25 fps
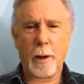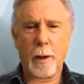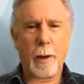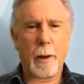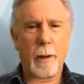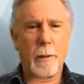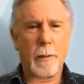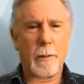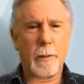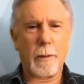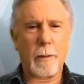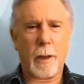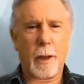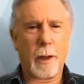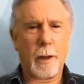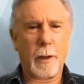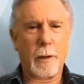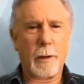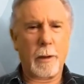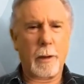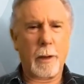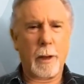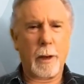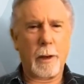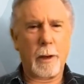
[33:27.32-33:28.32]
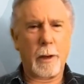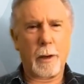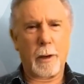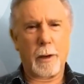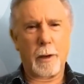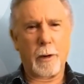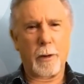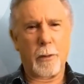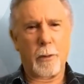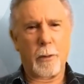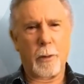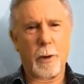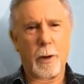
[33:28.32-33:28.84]
they're getting
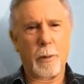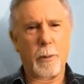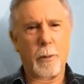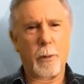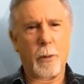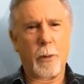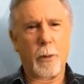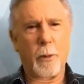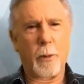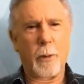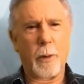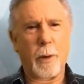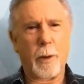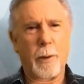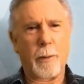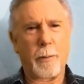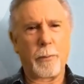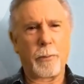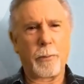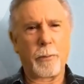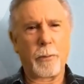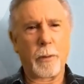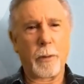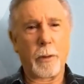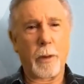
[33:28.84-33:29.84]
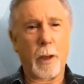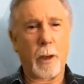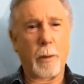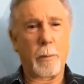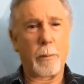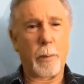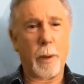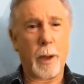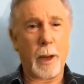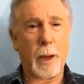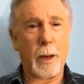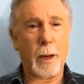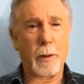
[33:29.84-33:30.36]
incredible
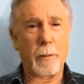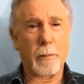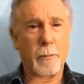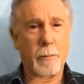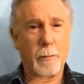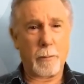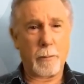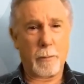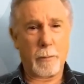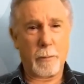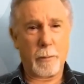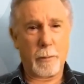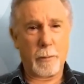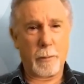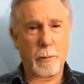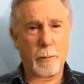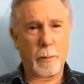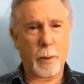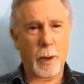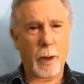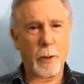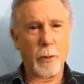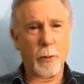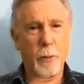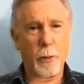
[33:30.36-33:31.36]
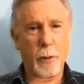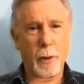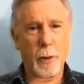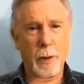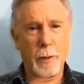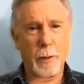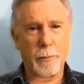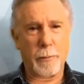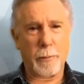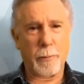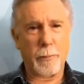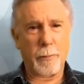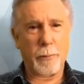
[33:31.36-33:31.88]
pain
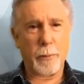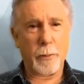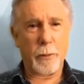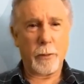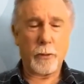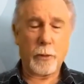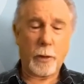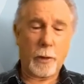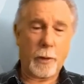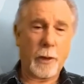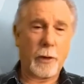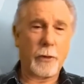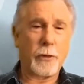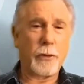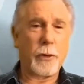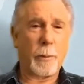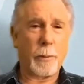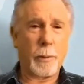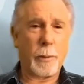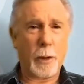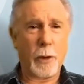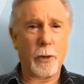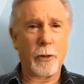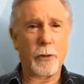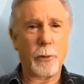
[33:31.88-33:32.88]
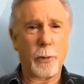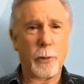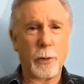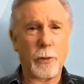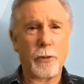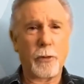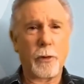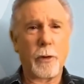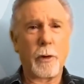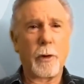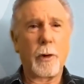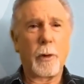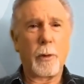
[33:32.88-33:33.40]
relief. So that's something else
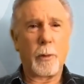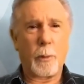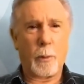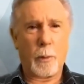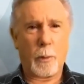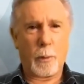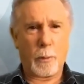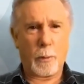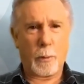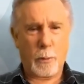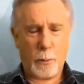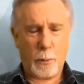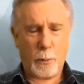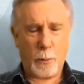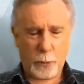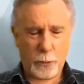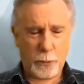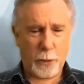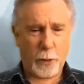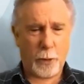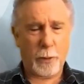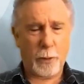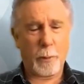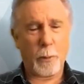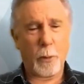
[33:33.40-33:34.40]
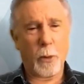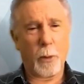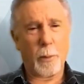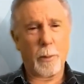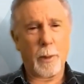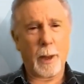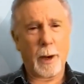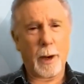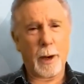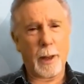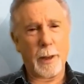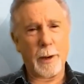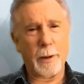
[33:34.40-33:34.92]
which I'll tell you more
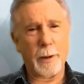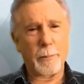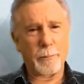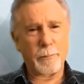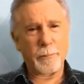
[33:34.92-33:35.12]
about later.